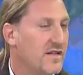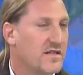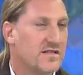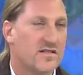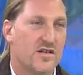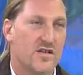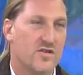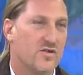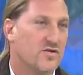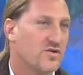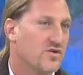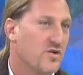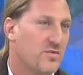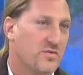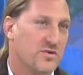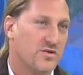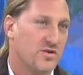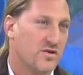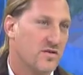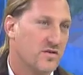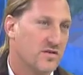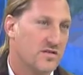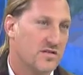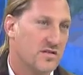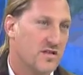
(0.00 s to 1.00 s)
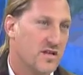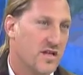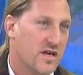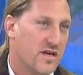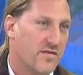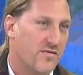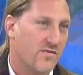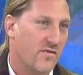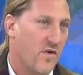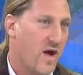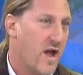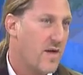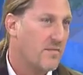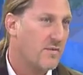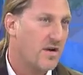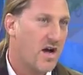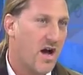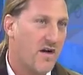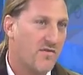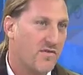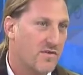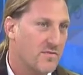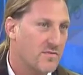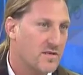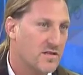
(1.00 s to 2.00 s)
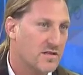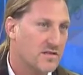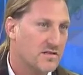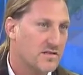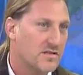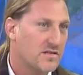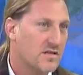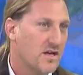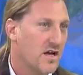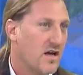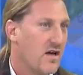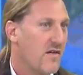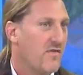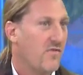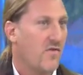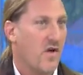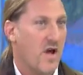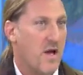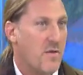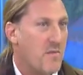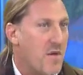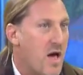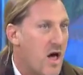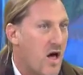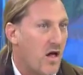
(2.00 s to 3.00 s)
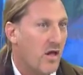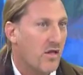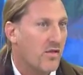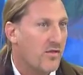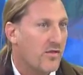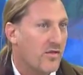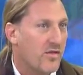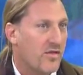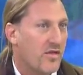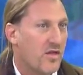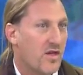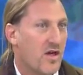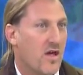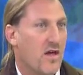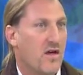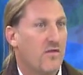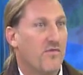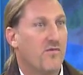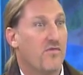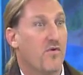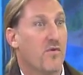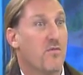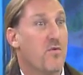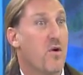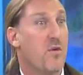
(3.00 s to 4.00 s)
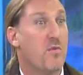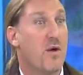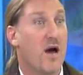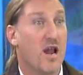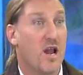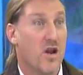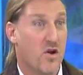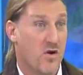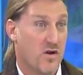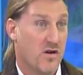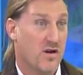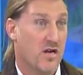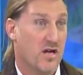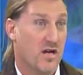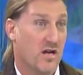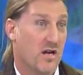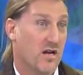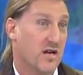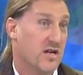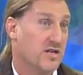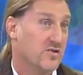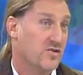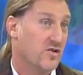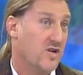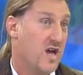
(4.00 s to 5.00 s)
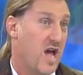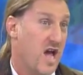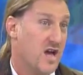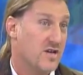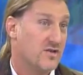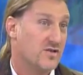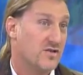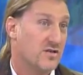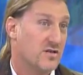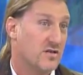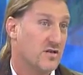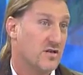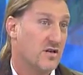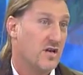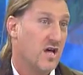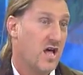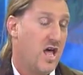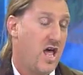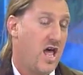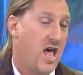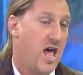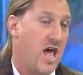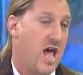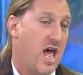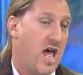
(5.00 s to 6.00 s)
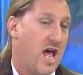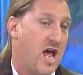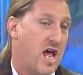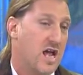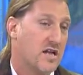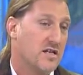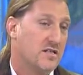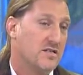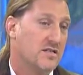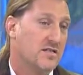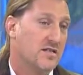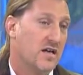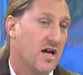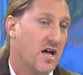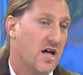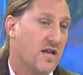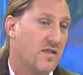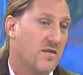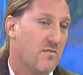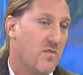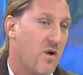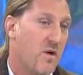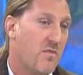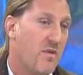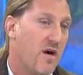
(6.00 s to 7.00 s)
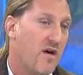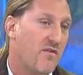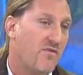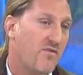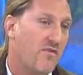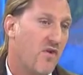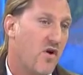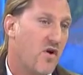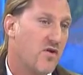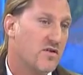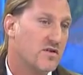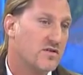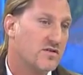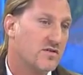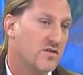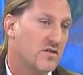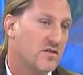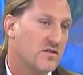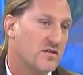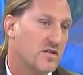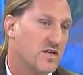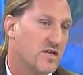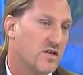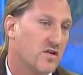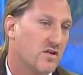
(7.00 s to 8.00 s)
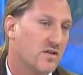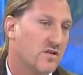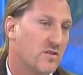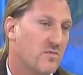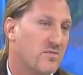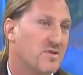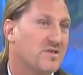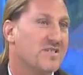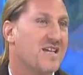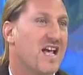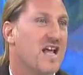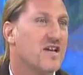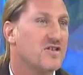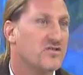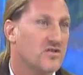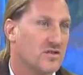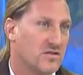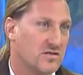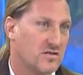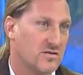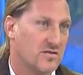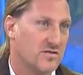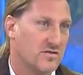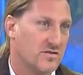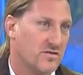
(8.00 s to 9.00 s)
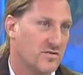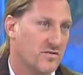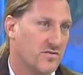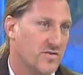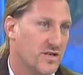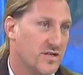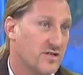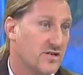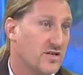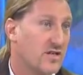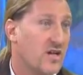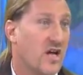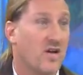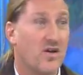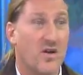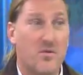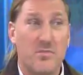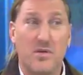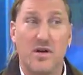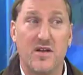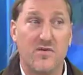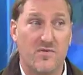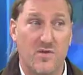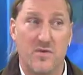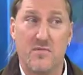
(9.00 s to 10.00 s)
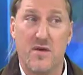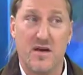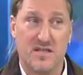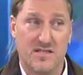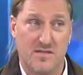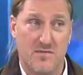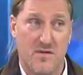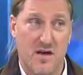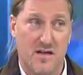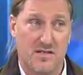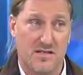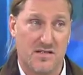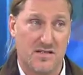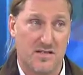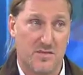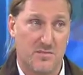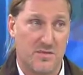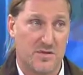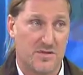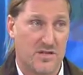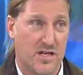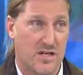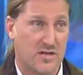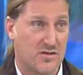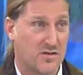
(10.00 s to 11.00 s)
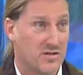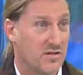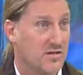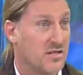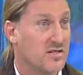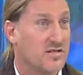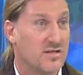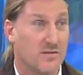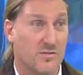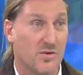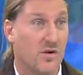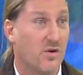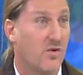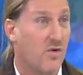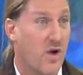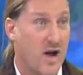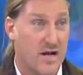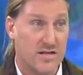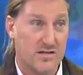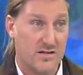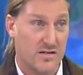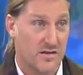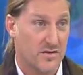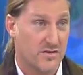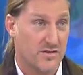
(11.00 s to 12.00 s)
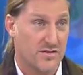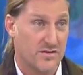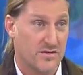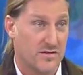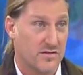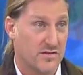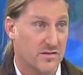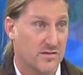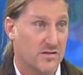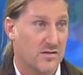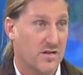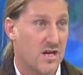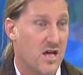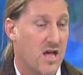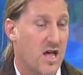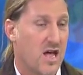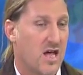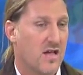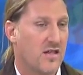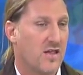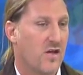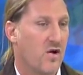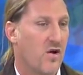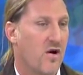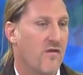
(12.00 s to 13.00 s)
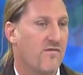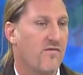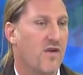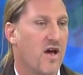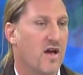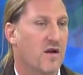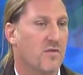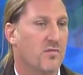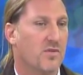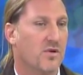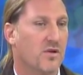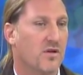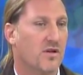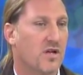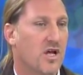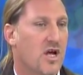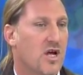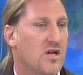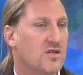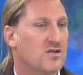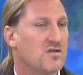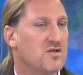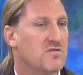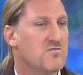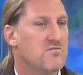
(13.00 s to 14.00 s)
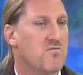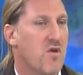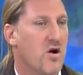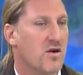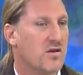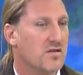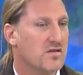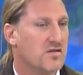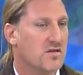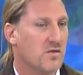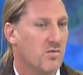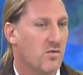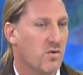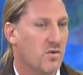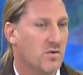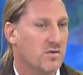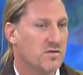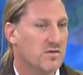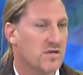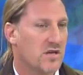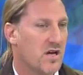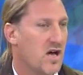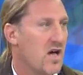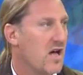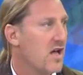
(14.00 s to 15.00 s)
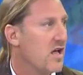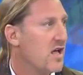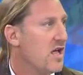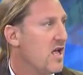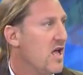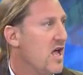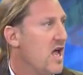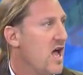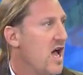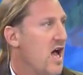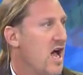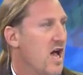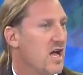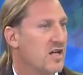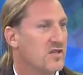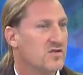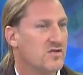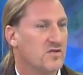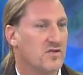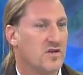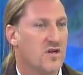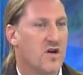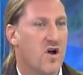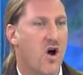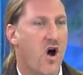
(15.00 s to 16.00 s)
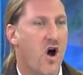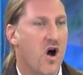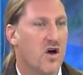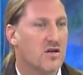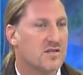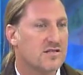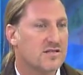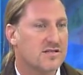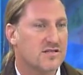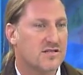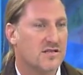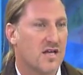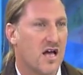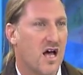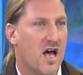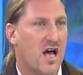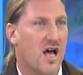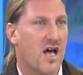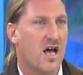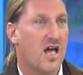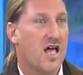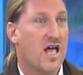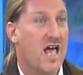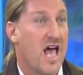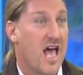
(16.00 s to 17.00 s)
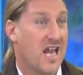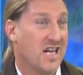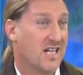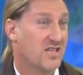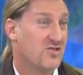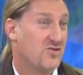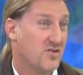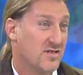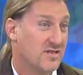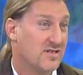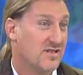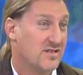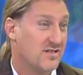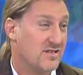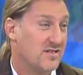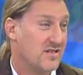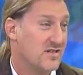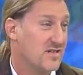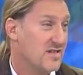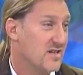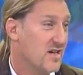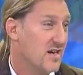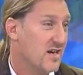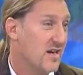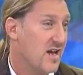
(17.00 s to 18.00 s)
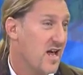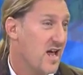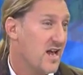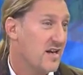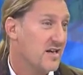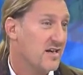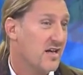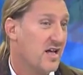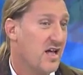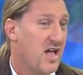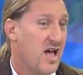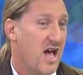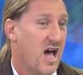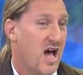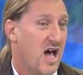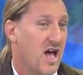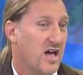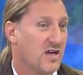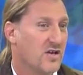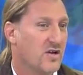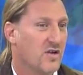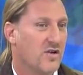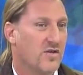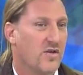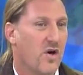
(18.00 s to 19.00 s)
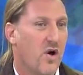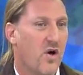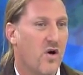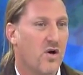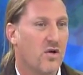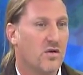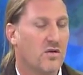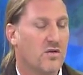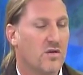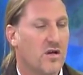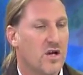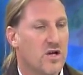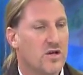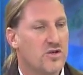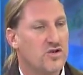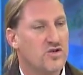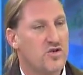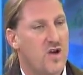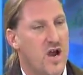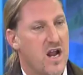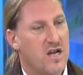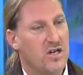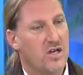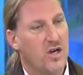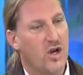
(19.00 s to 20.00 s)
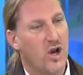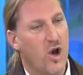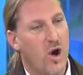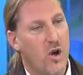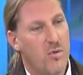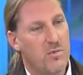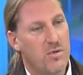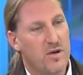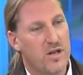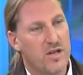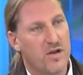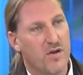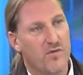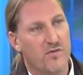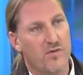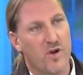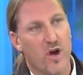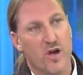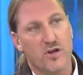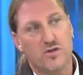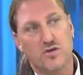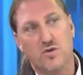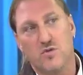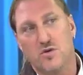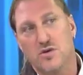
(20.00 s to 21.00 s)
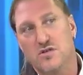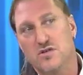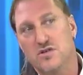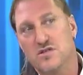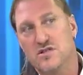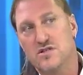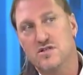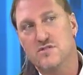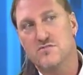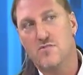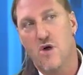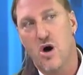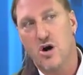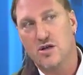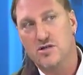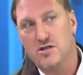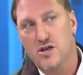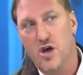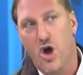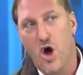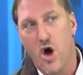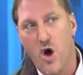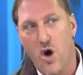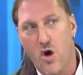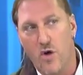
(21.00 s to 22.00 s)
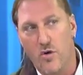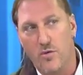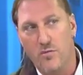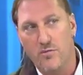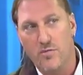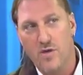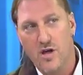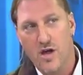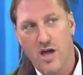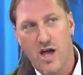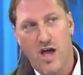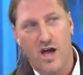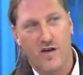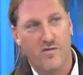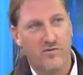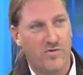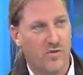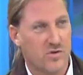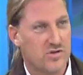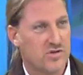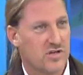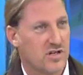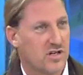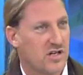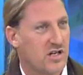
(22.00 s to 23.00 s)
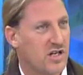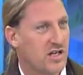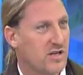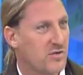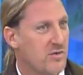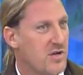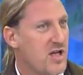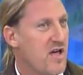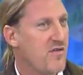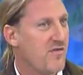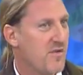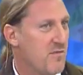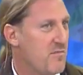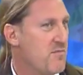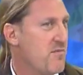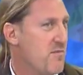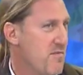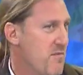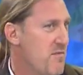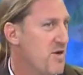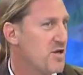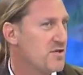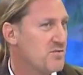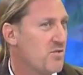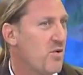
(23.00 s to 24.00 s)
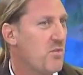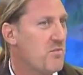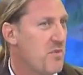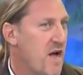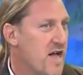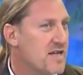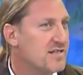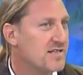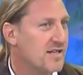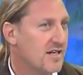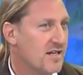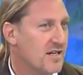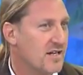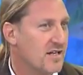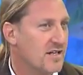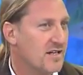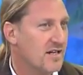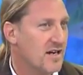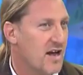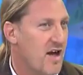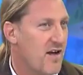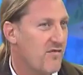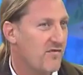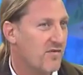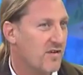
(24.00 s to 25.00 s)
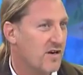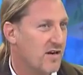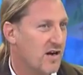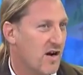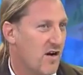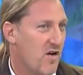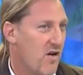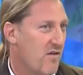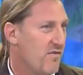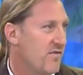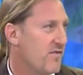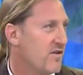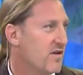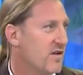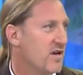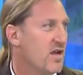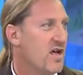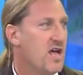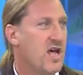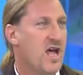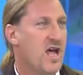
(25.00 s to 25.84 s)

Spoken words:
there's a huge opportunity there for M-government, for M-health, for mobile learning and education, and the mobile phone has certainly got the potential to reach it. I don't believe we're maximizing the potential. There's some great solutions that are available to monitor water, to enhance electricity, and the whole trend globally of going towards a smarter home. Unfortunately, we have a much more basic need in Africa, often